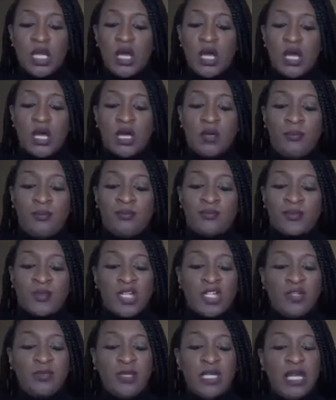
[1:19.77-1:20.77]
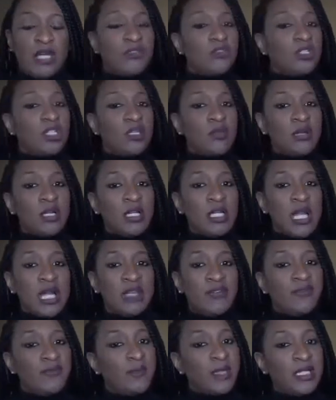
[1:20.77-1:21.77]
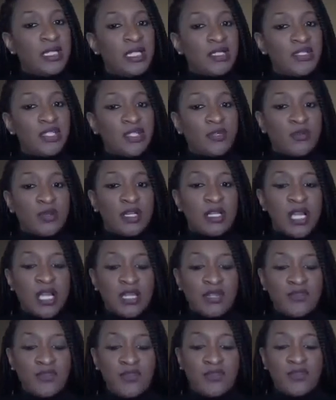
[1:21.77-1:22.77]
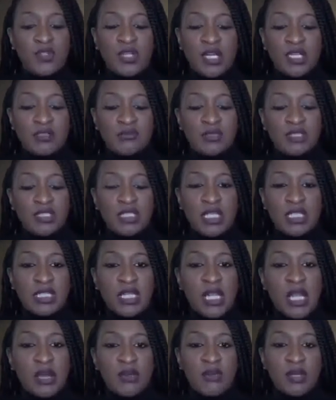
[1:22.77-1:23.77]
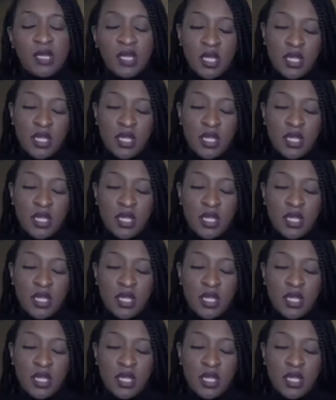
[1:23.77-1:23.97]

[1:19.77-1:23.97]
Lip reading: It'll be out January 9th, Monday, January 9th, if you guys want to check that out.